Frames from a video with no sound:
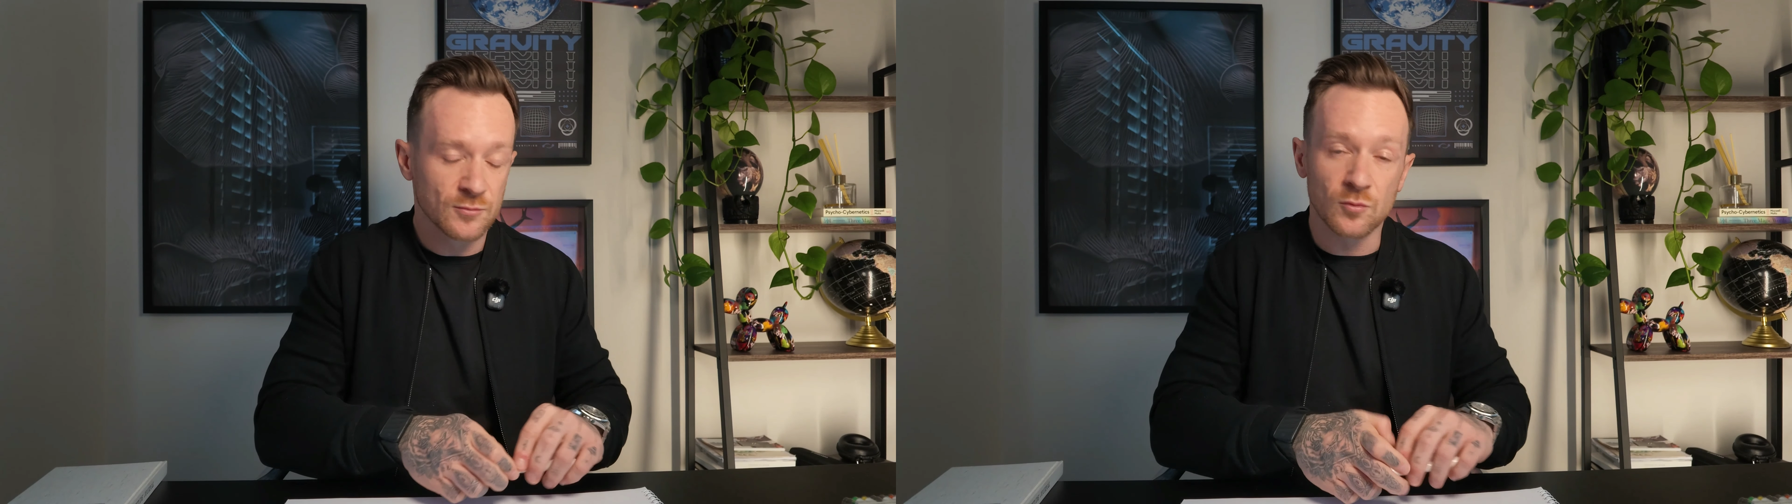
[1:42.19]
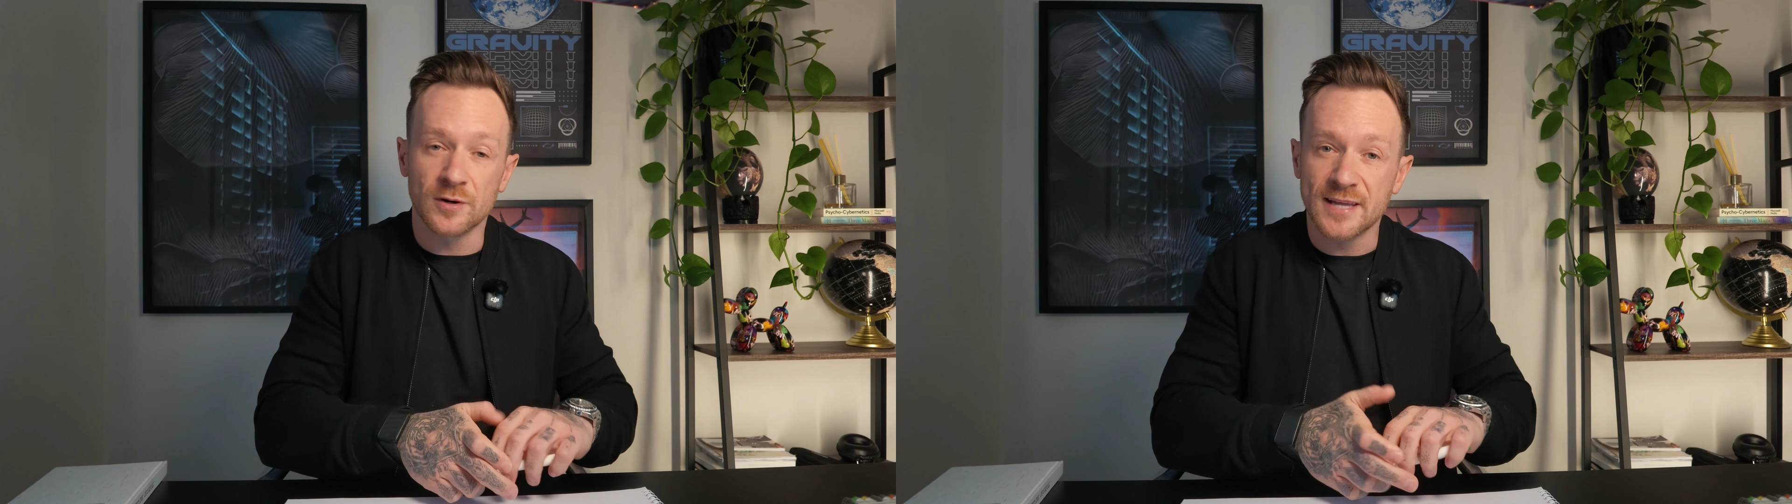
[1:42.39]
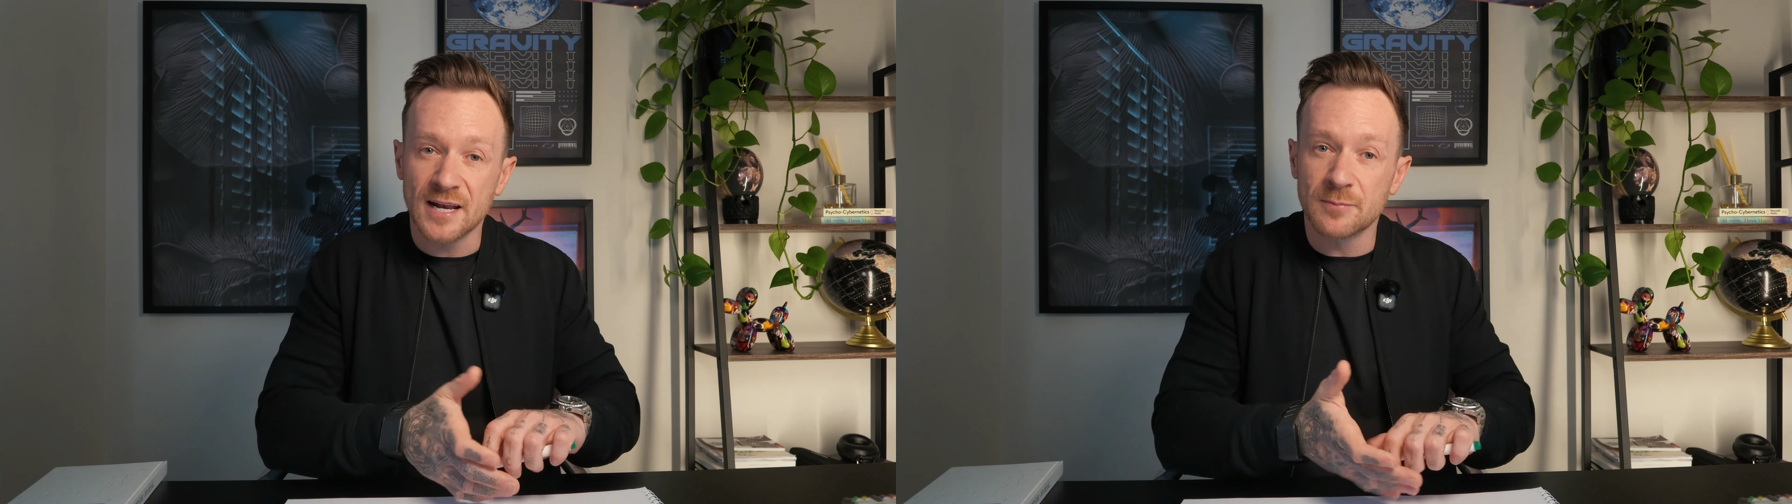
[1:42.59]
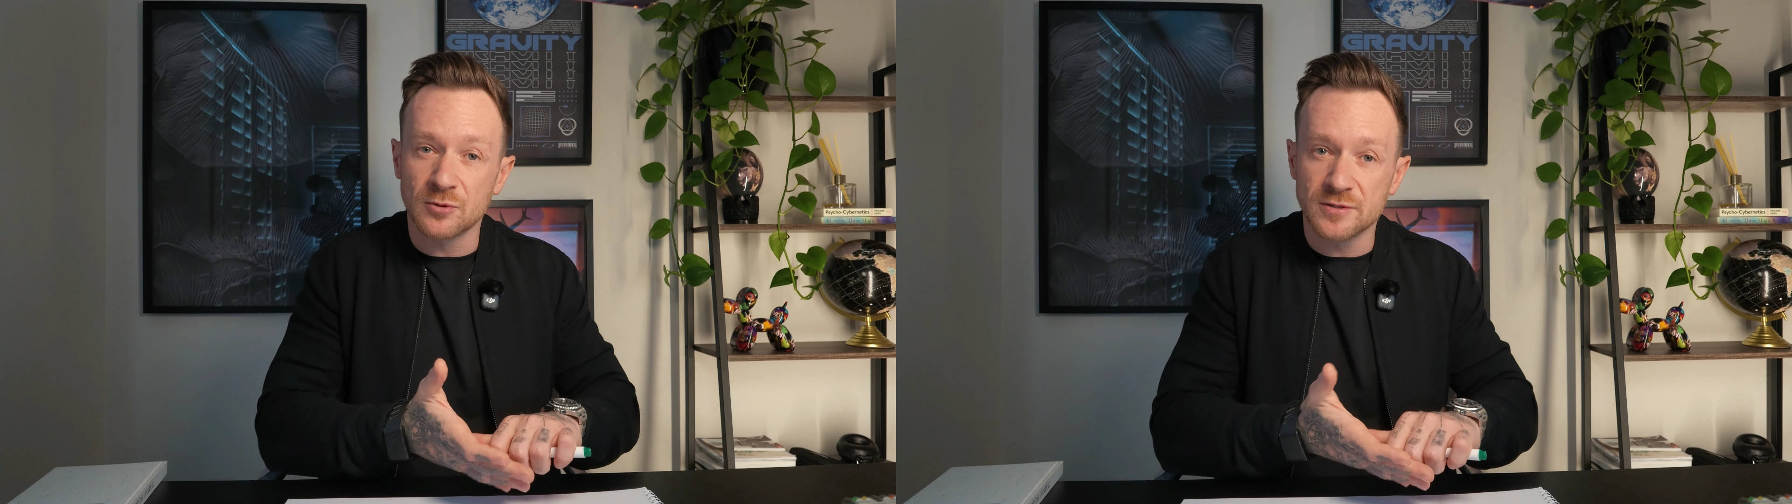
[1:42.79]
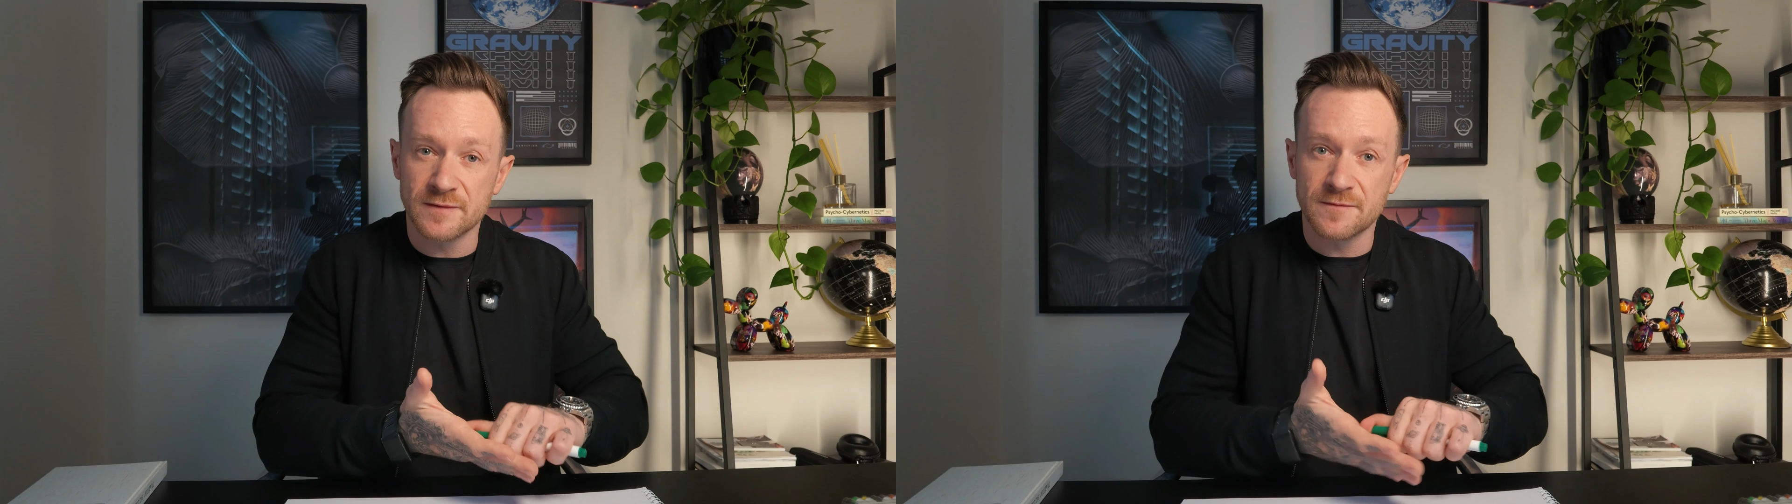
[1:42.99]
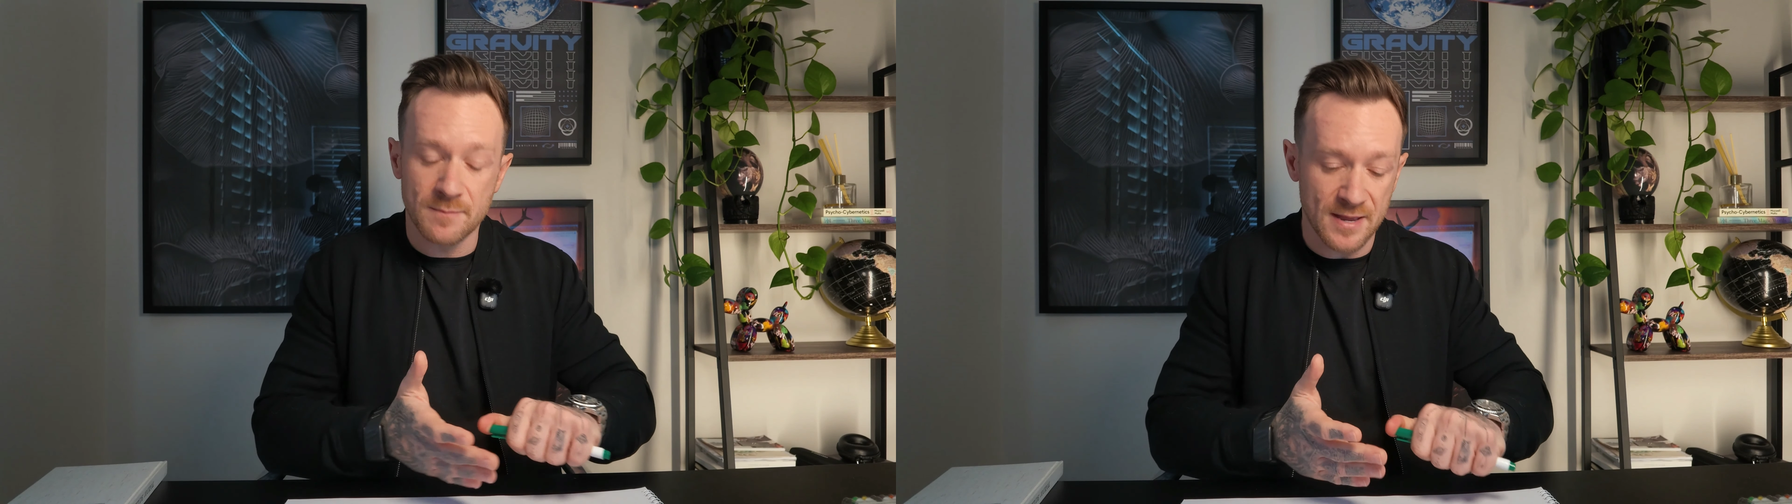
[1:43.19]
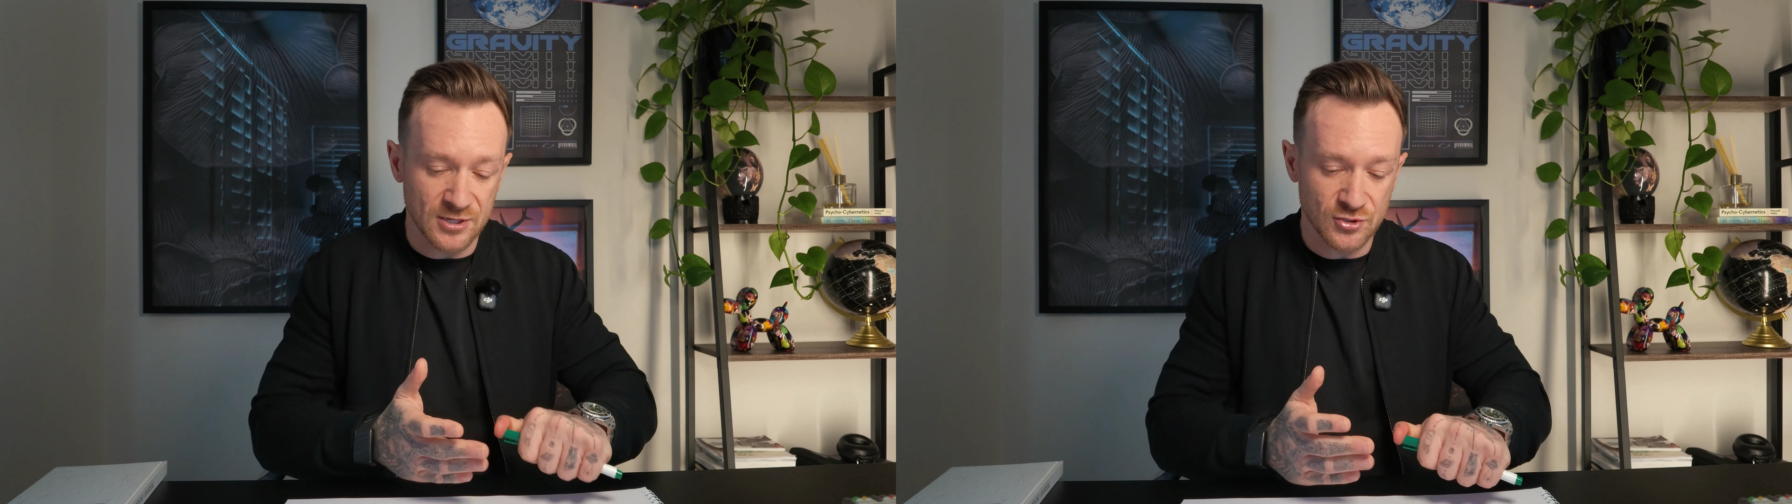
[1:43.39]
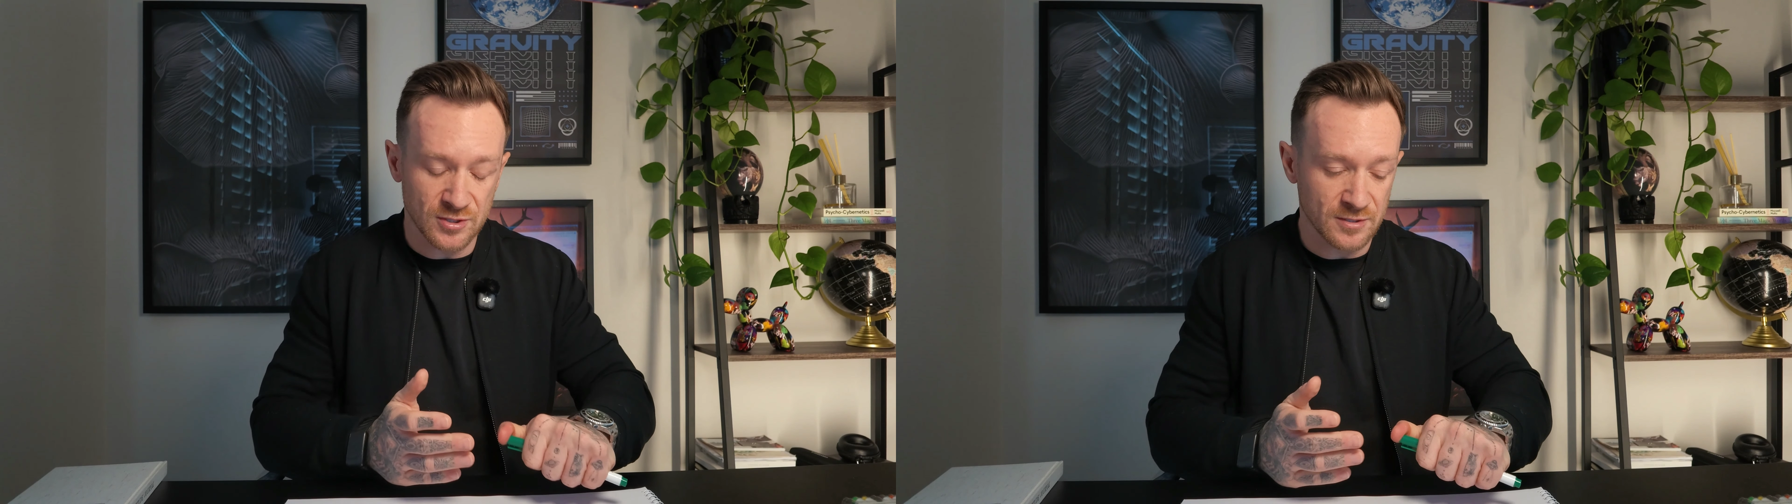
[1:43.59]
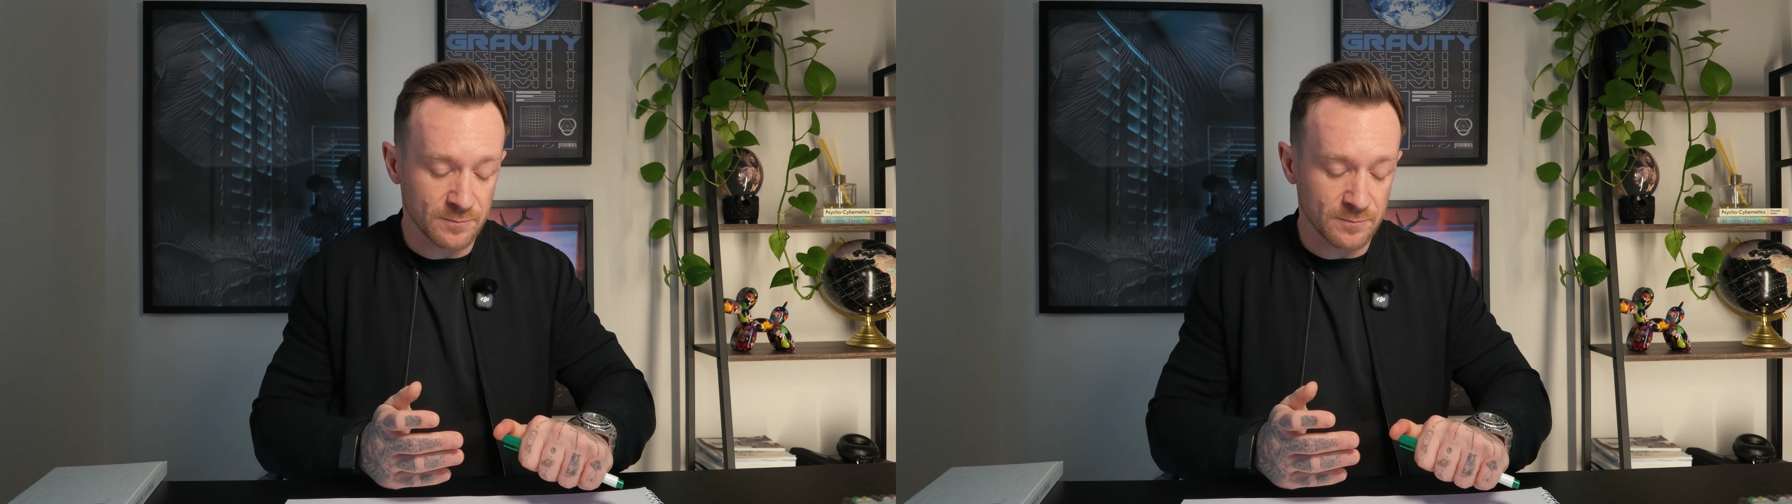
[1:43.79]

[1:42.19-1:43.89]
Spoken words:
We want to get a bunch of information,